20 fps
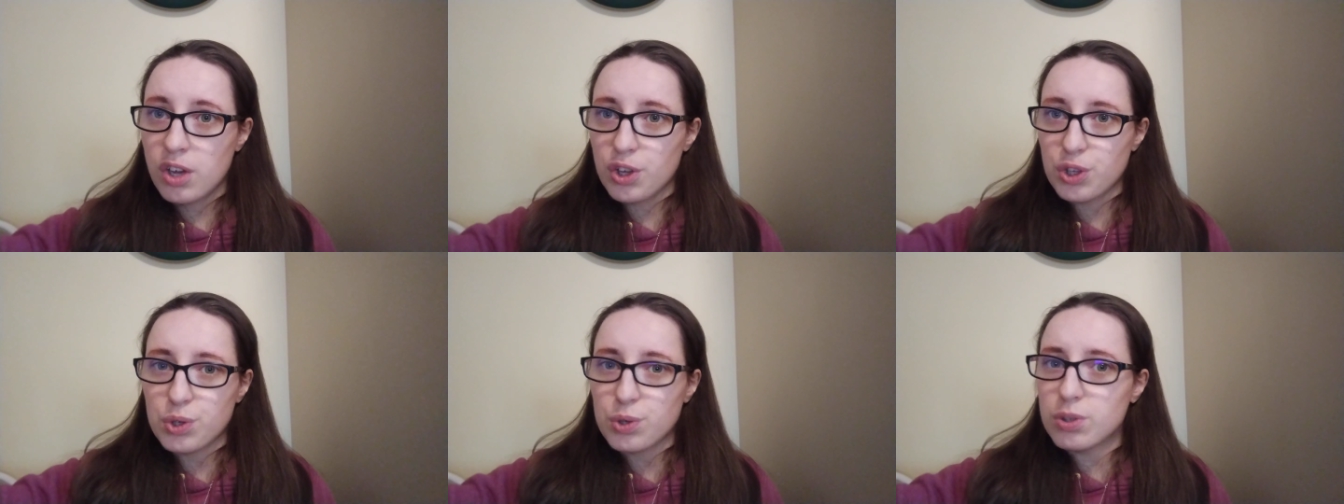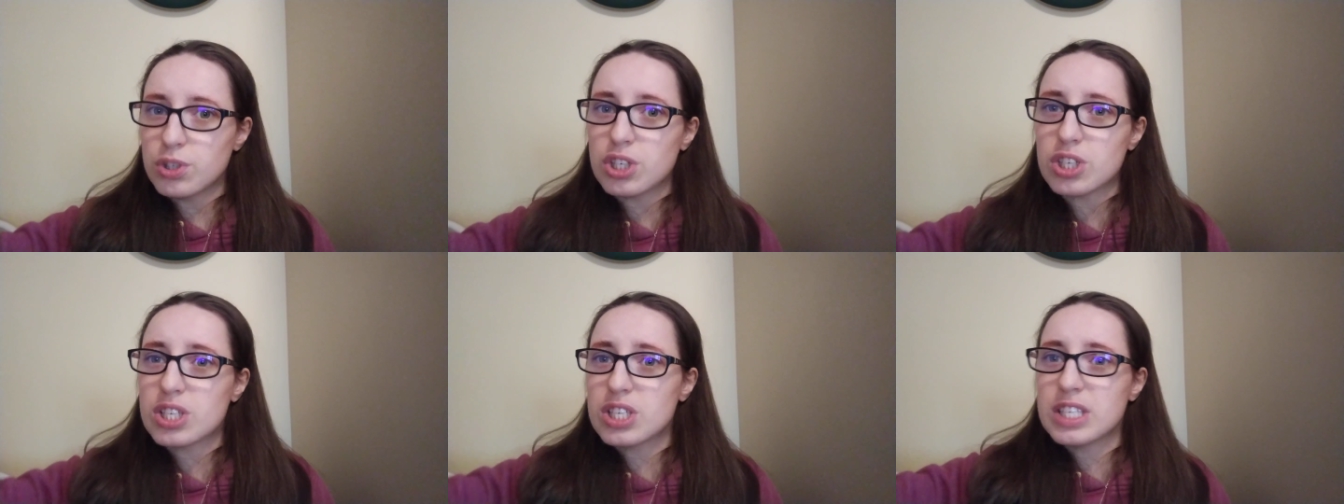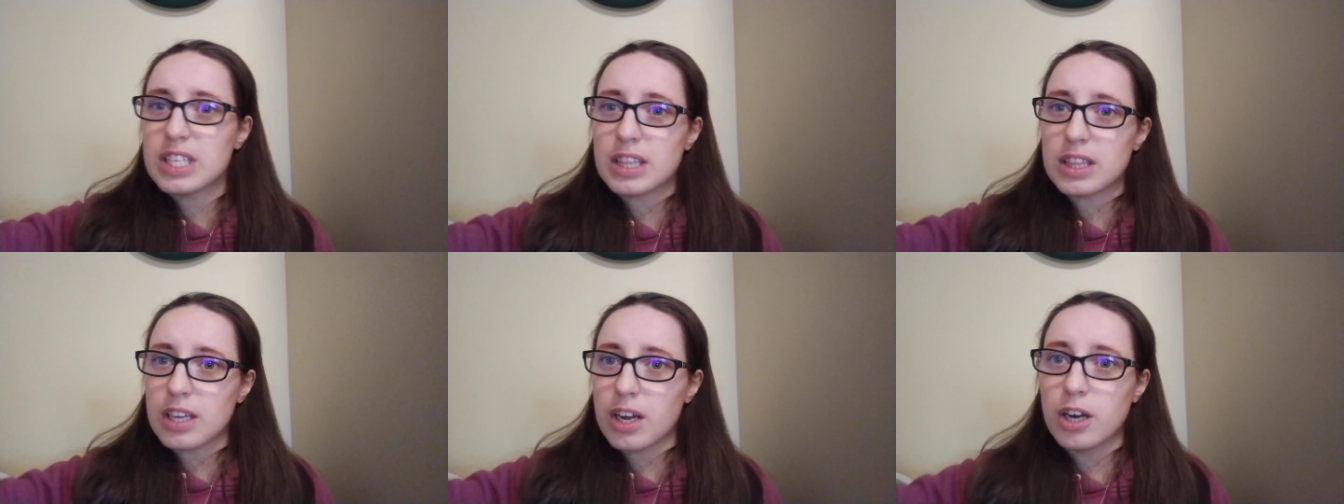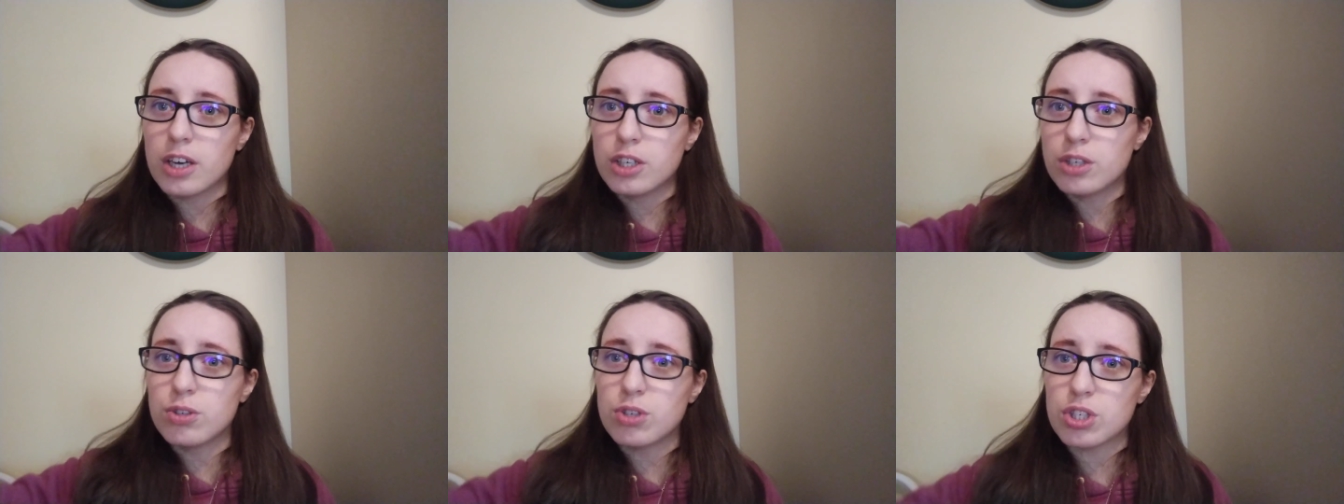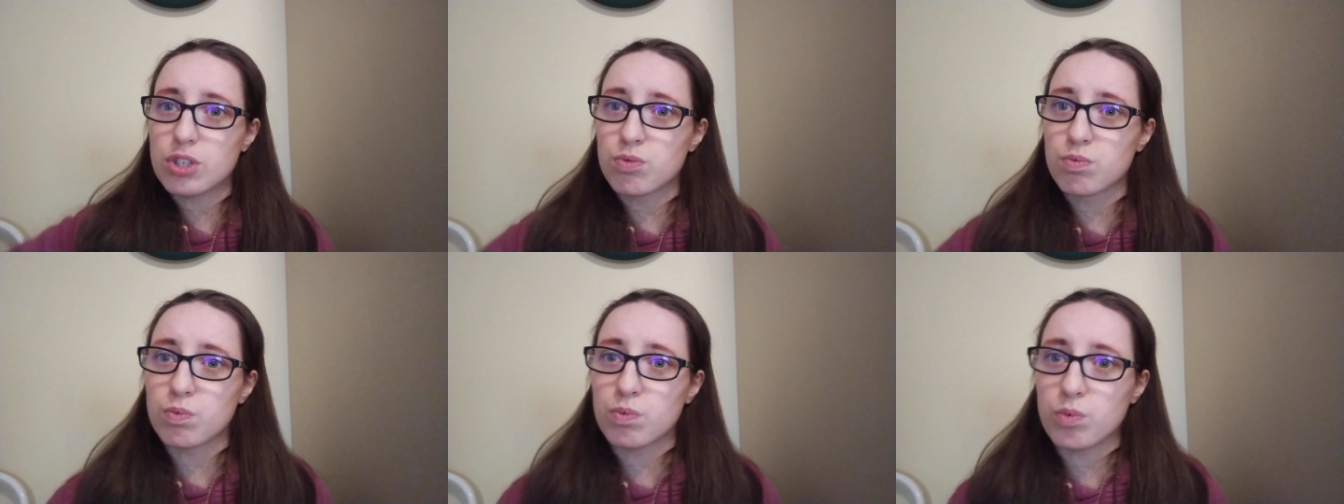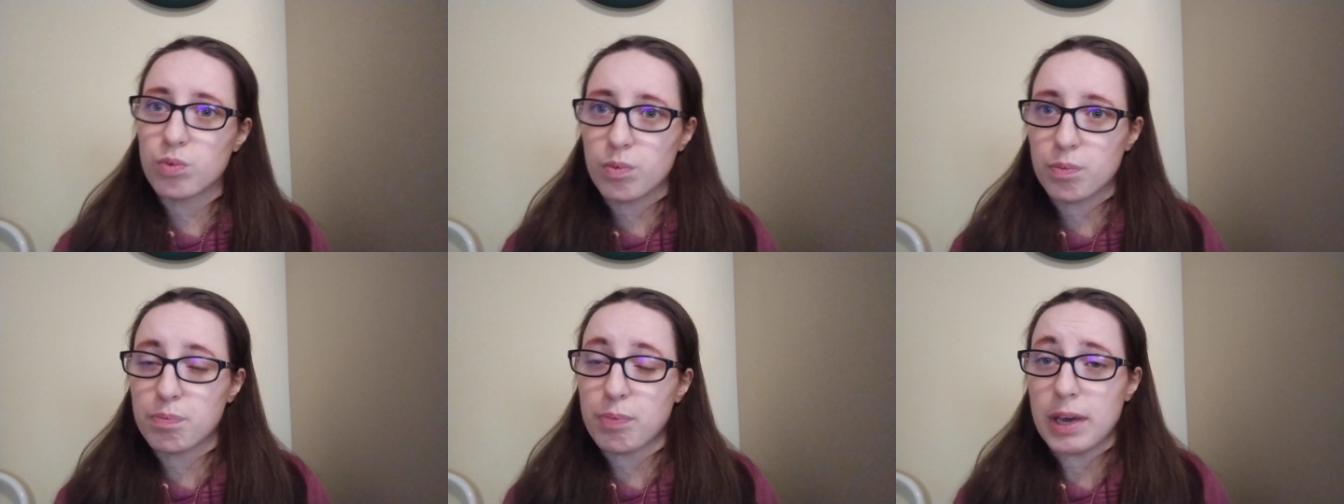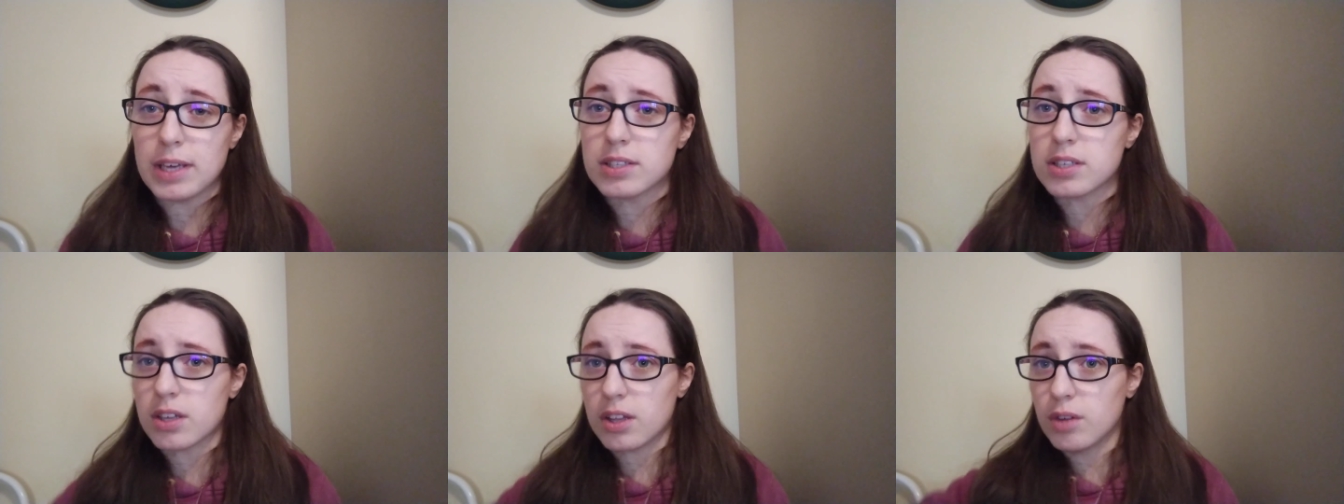You just sit there and you just
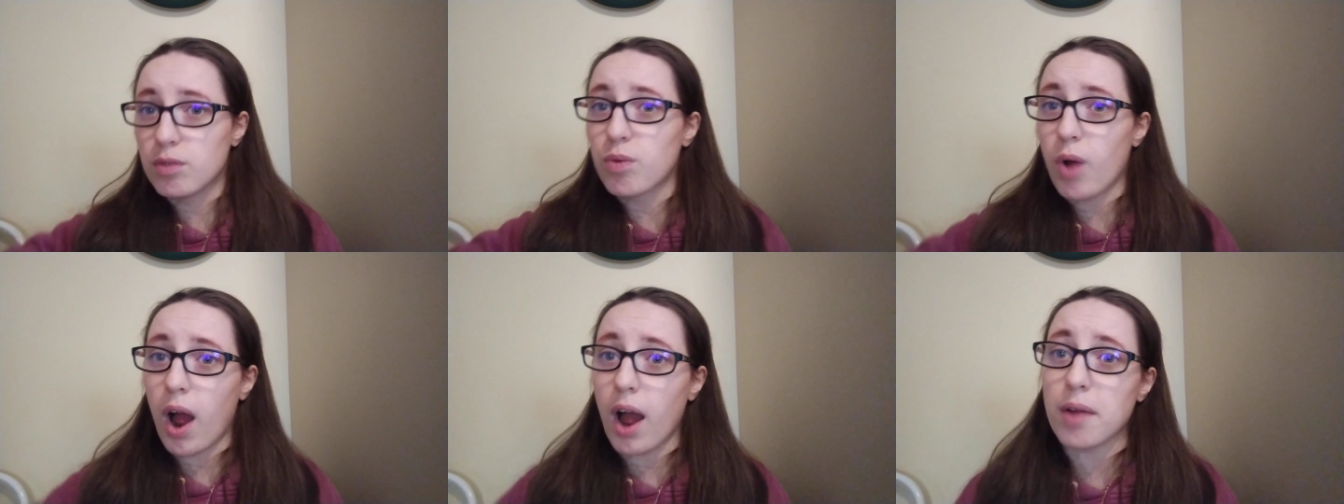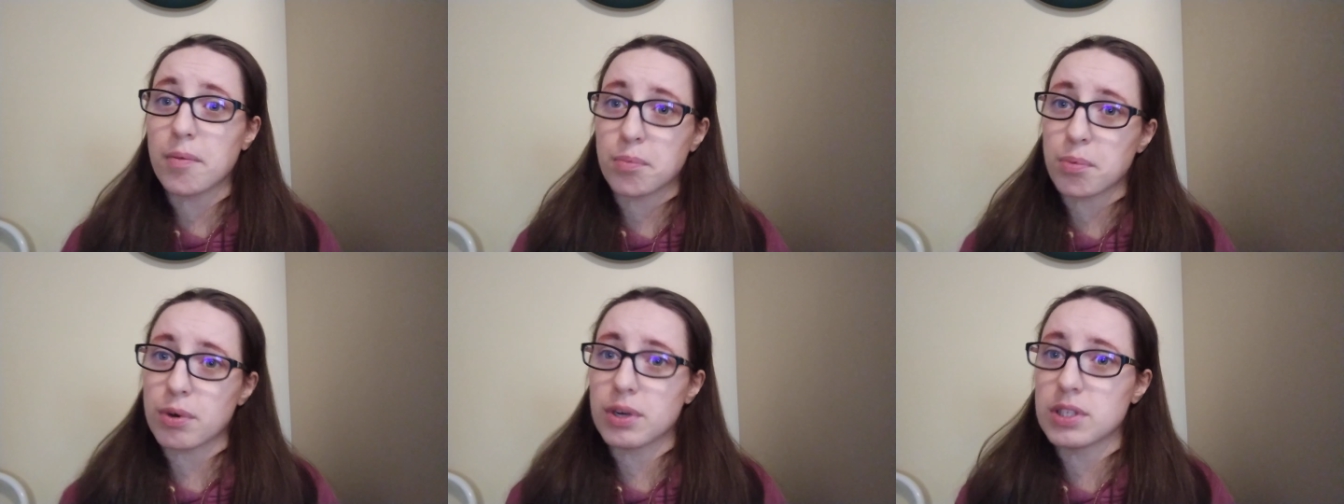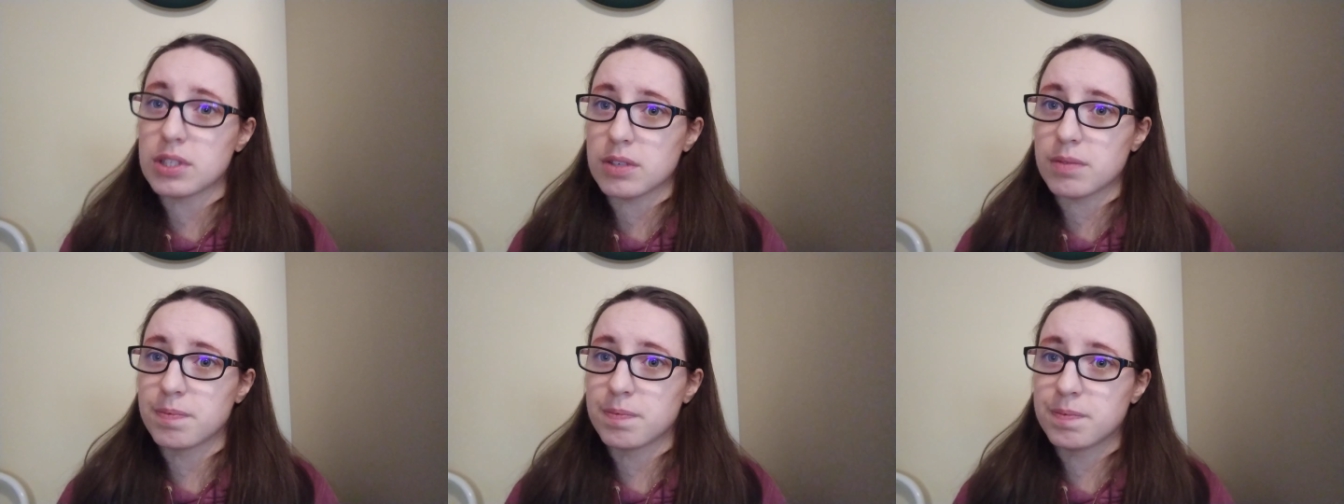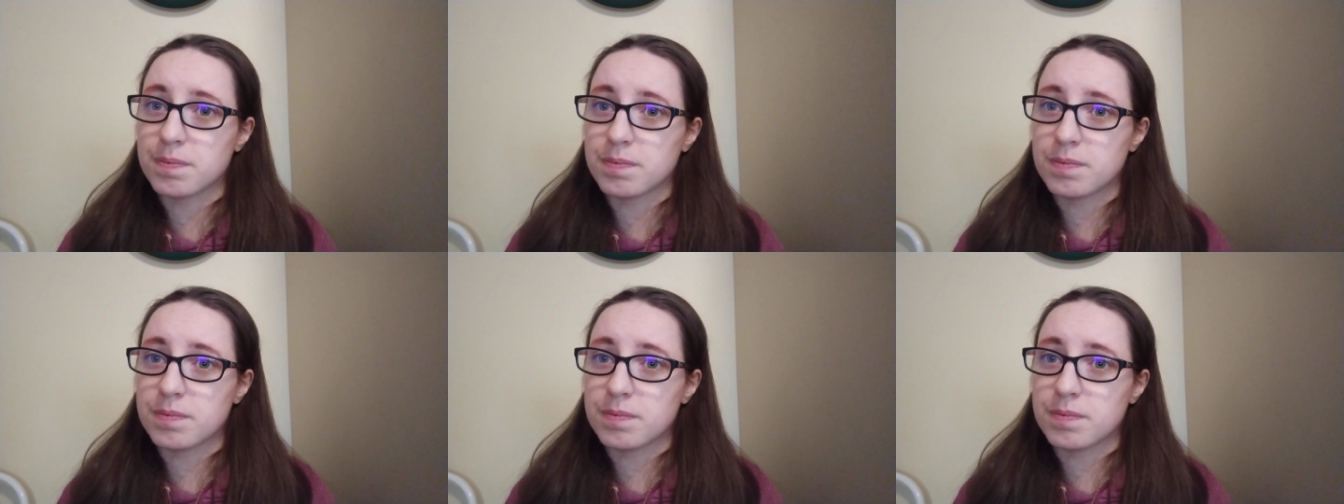basically rot in prison.